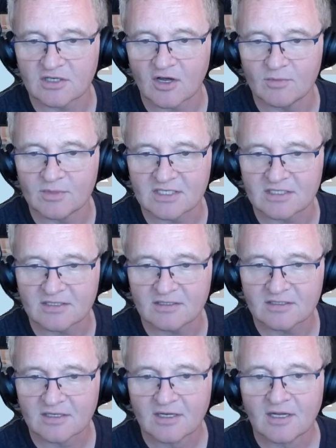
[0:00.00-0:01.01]
Home
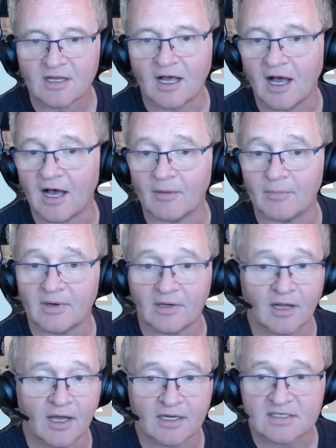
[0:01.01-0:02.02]
Assistant.
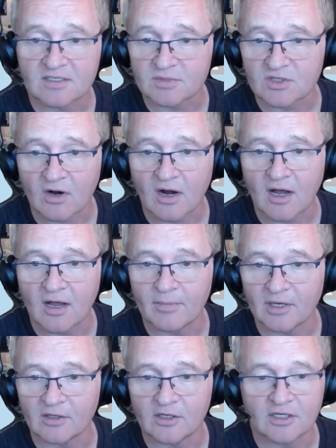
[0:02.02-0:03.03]
Like, subscribe,
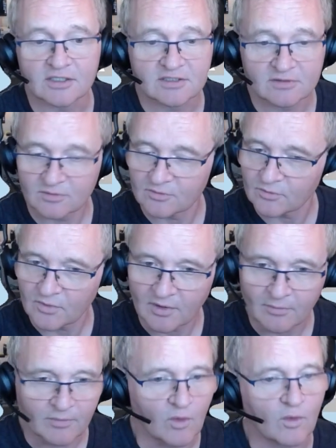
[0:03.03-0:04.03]
alert,
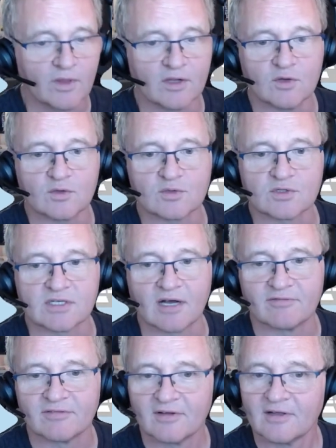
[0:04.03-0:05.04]
all the usual
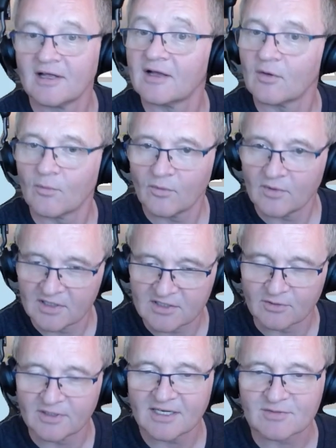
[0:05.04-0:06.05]
stuff.
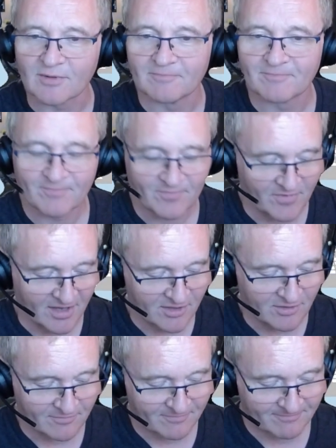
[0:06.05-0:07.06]
Until the next one. Thank
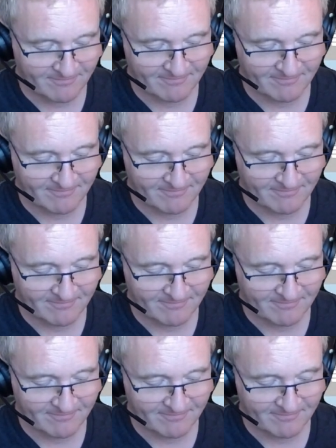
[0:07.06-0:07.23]
you.